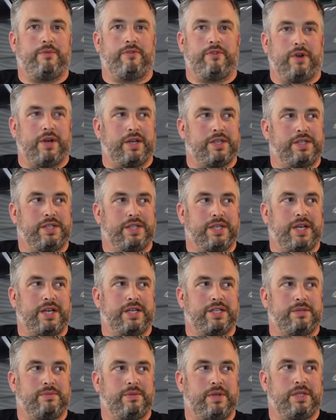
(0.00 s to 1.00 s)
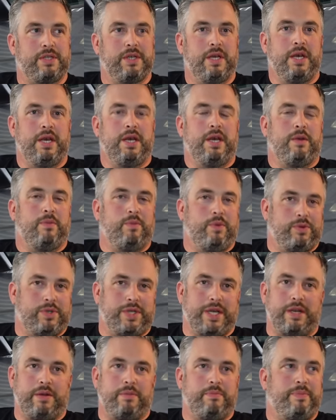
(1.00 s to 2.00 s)
for us and the customers, and we'll
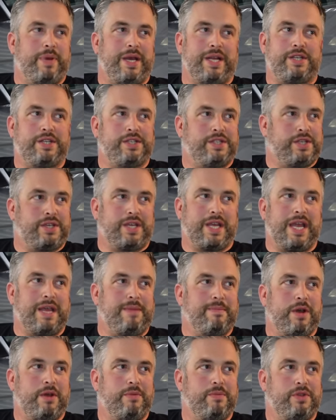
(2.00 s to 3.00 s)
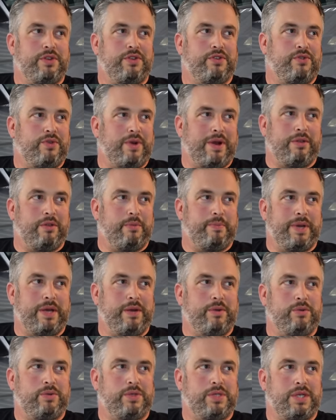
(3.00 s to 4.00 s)
send them pictures at key moments throughout the
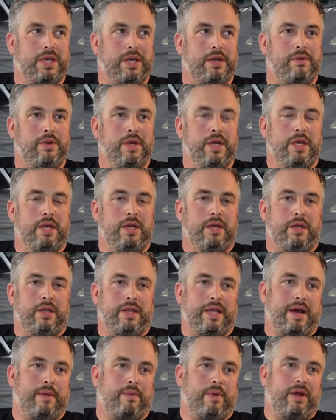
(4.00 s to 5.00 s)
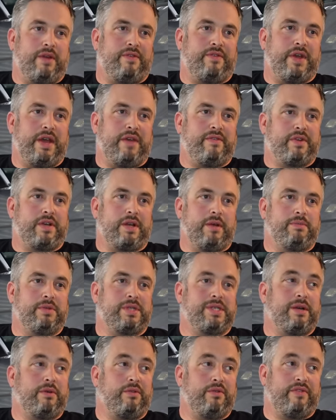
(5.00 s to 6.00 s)
build. So that way, if they ever come to
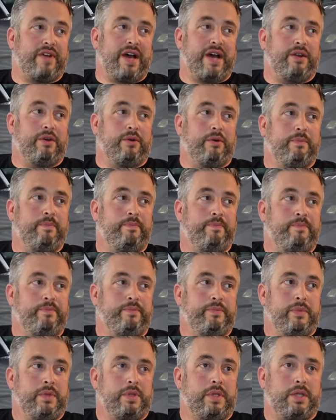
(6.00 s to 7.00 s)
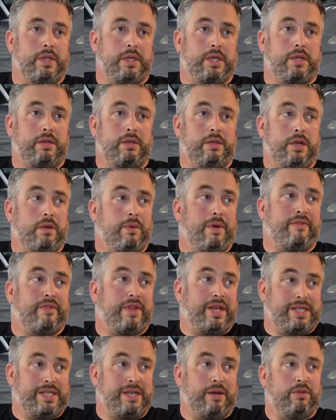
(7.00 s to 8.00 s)
sell the van on, whoever
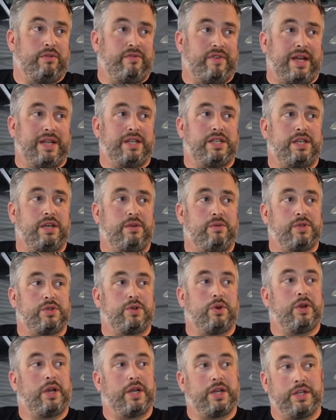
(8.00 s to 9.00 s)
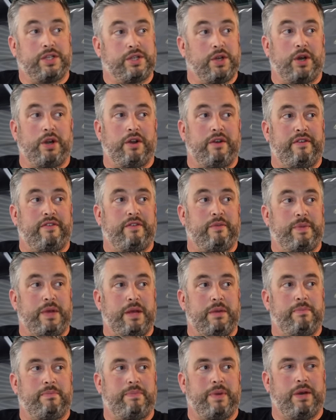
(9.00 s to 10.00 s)
they sell the van to has got like a diary of it
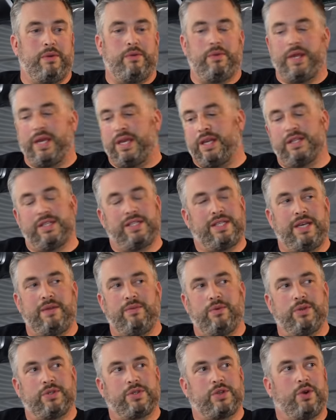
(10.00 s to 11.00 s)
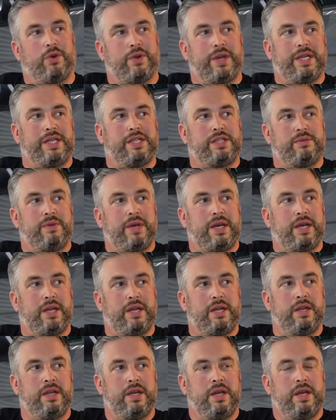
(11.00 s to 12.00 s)
being built. Done. They can see what's gone into it
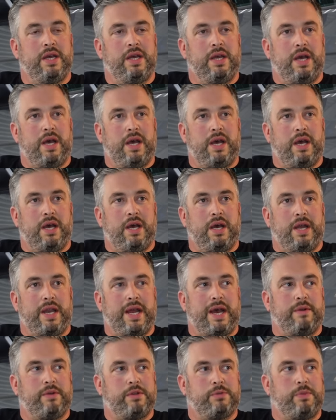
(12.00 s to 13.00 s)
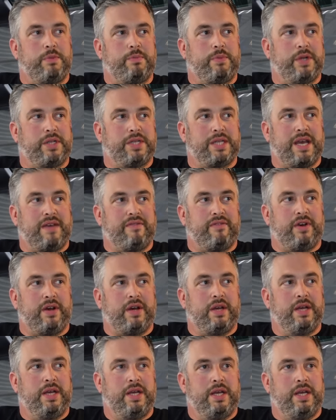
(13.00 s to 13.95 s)
and how it's been put together,